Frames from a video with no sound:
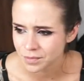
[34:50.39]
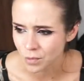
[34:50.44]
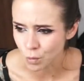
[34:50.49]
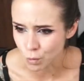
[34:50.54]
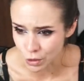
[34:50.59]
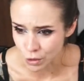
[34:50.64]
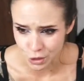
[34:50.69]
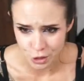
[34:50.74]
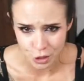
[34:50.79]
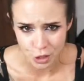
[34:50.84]

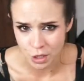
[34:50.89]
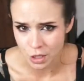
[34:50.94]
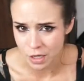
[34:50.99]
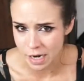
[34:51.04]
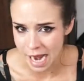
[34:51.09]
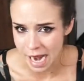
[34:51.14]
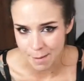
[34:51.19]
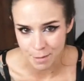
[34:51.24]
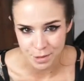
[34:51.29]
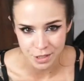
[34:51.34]
return
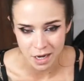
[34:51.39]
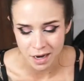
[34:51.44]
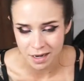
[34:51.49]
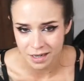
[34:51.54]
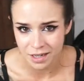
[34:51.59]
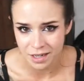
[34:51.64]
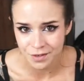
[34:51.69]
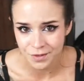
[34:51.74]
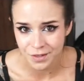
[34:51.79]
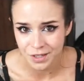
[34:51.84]
Amazon
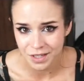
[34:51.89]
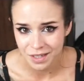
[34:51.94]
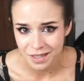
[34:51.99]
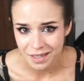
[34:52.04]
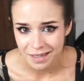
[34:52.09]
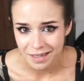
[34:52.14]
gifts?